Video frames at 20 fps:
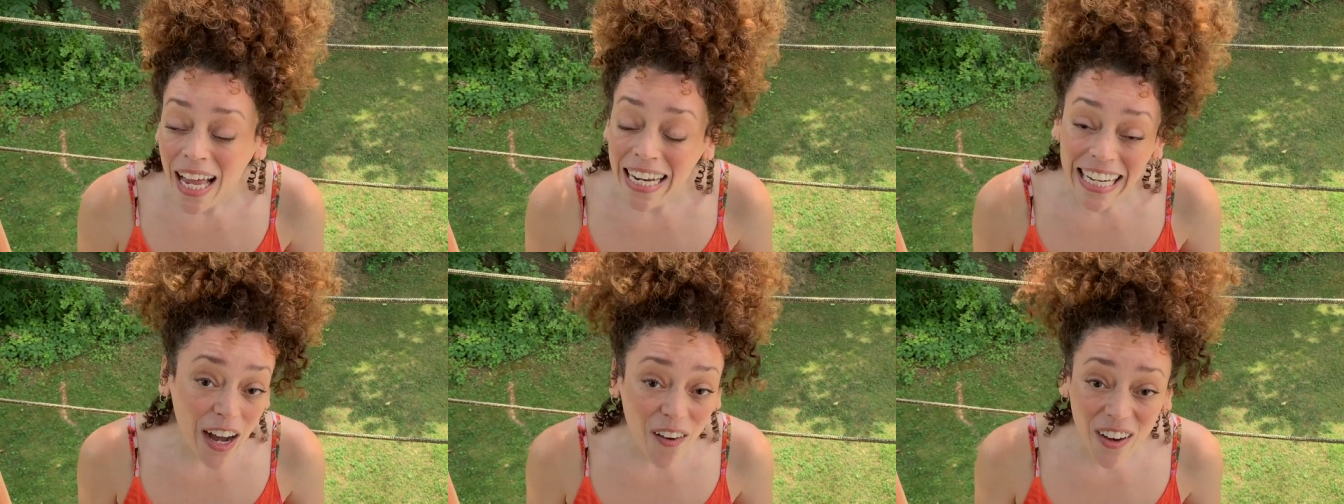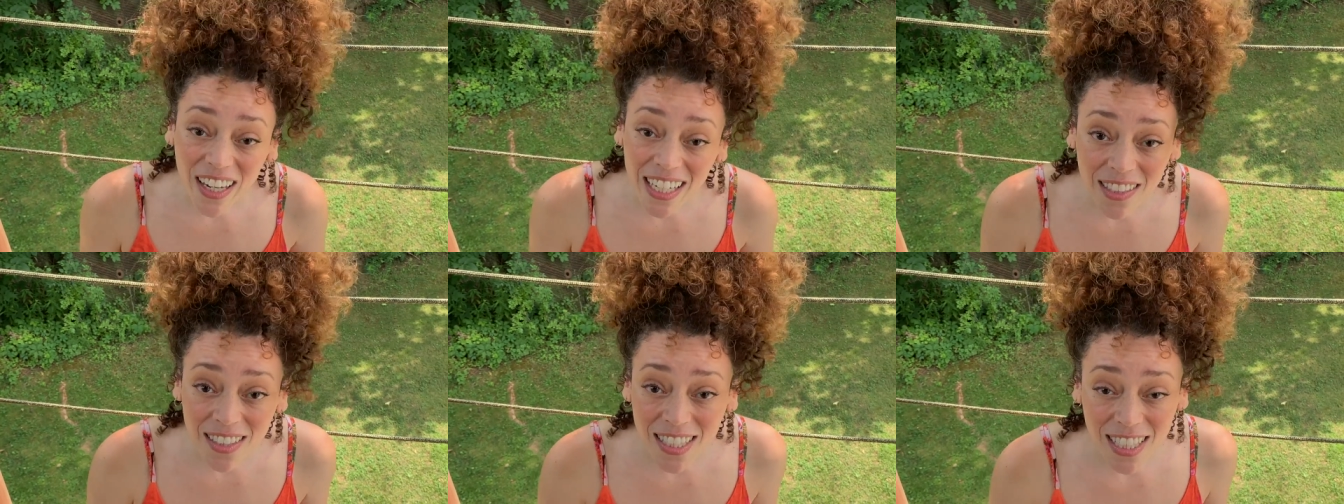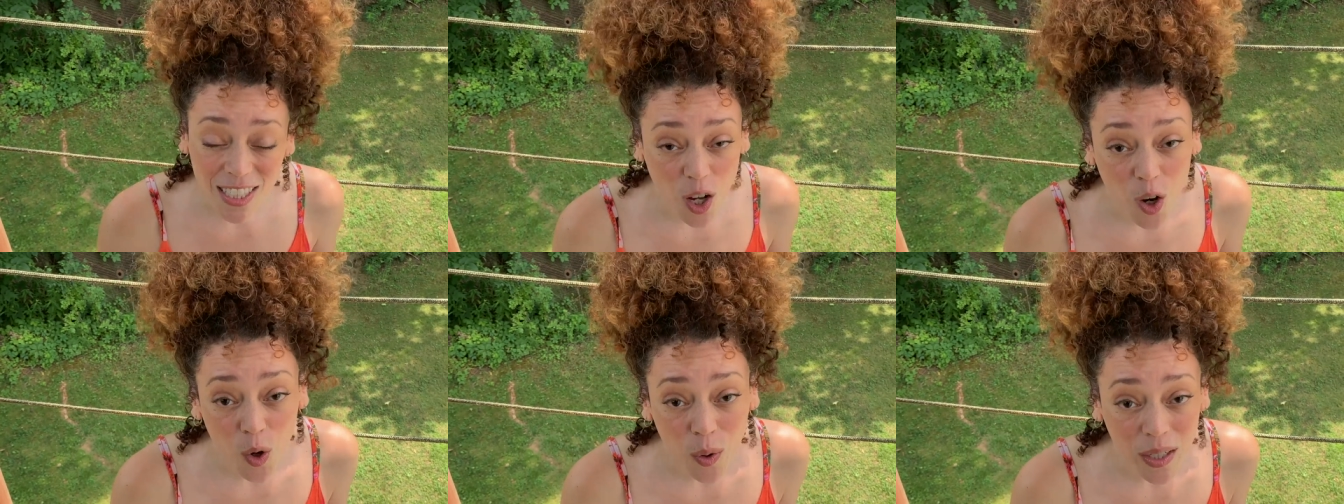Now, I didn't
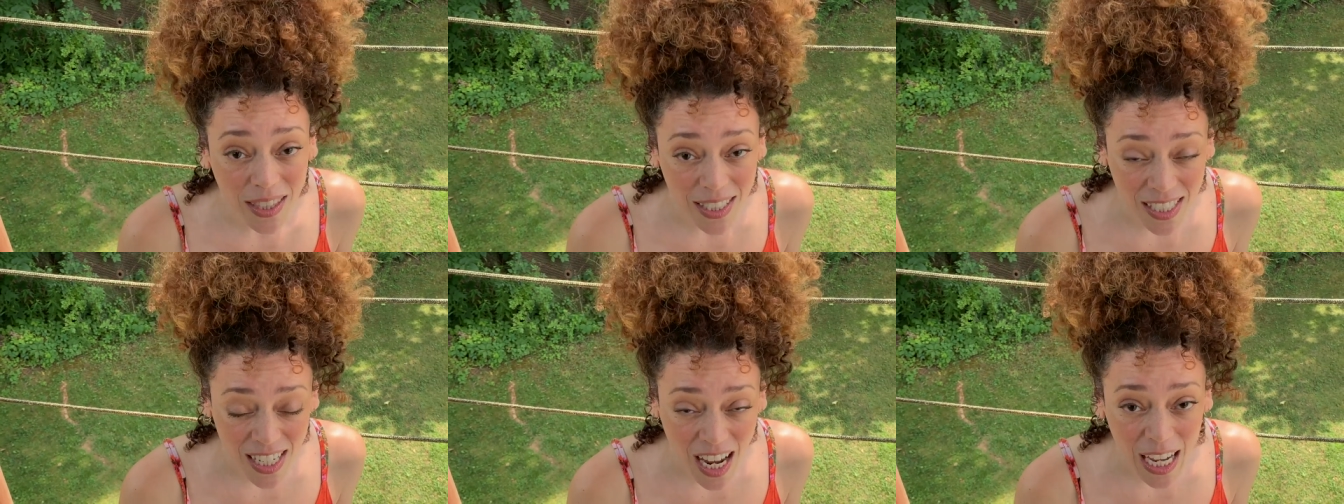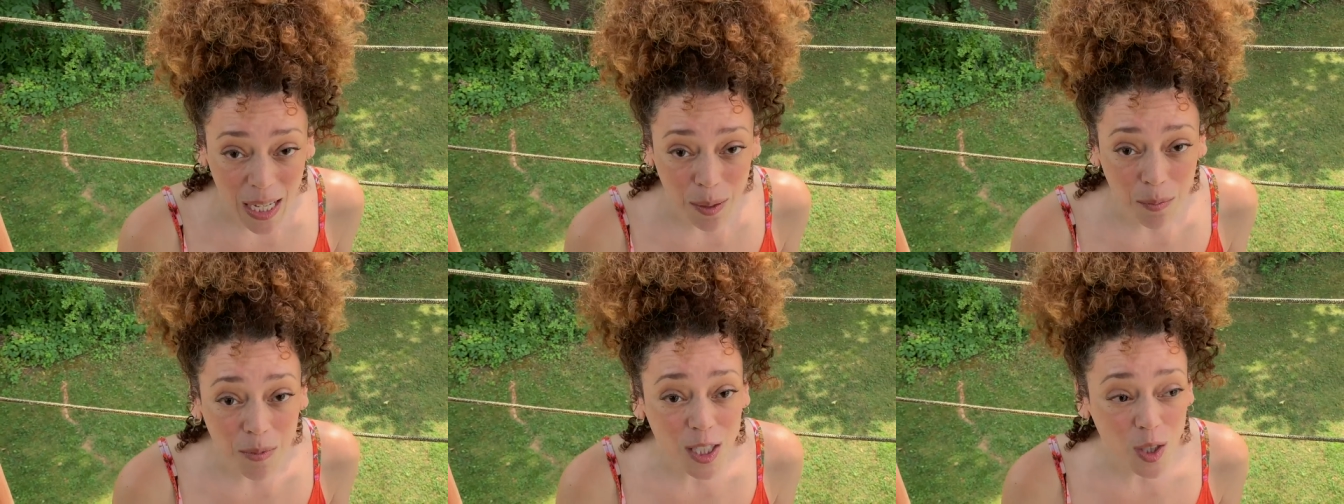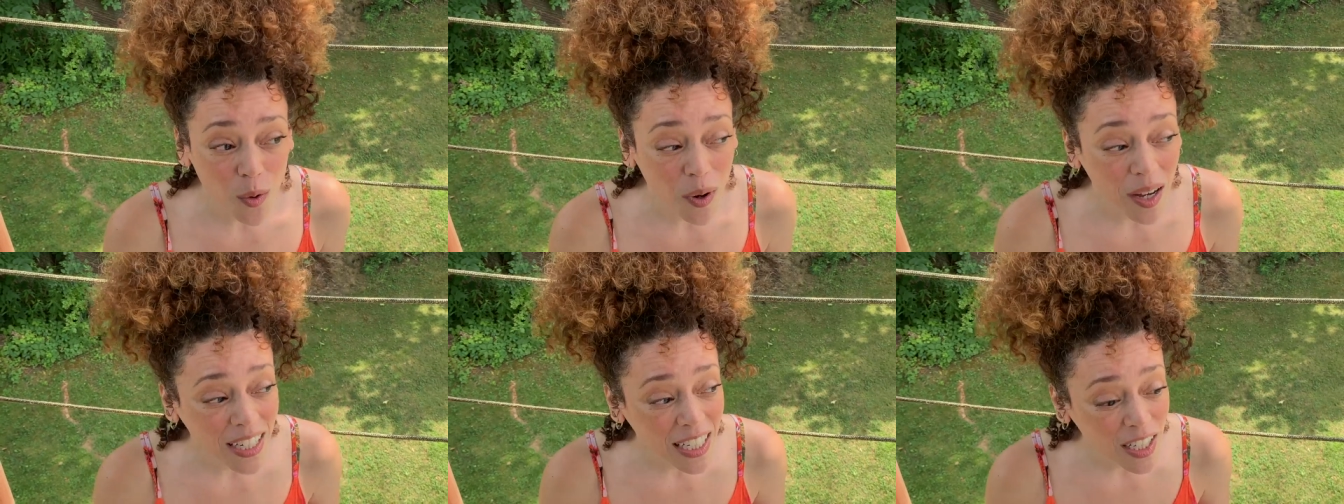sew at the time,
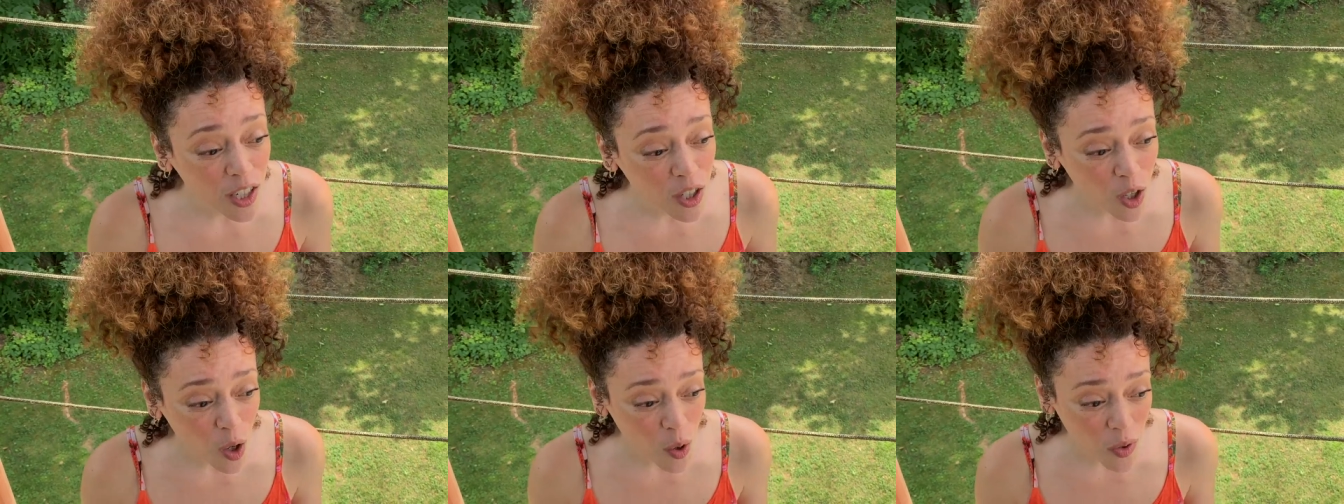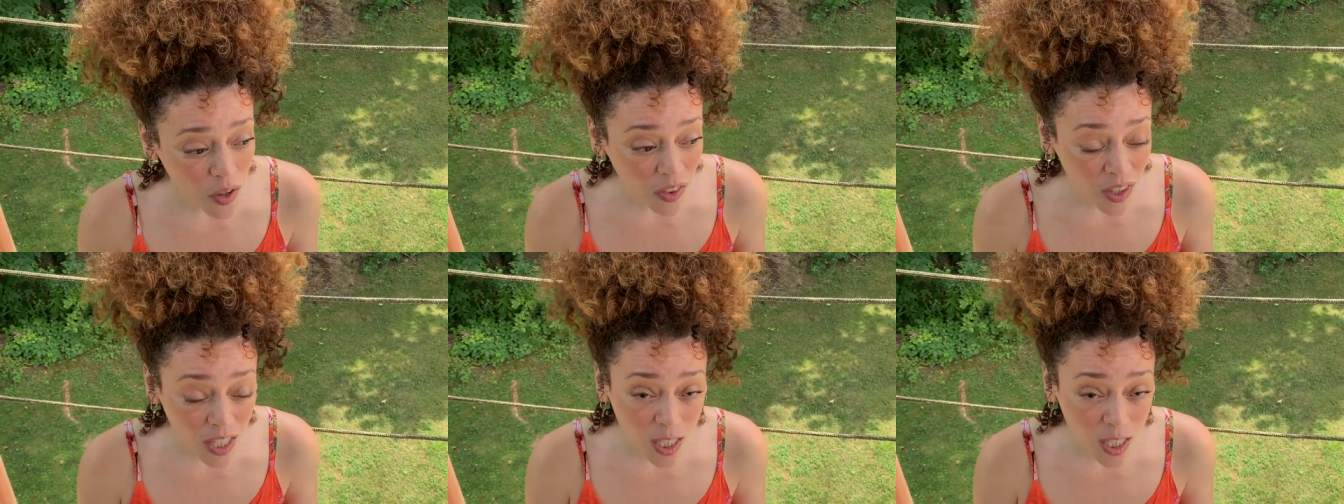so I didn't know that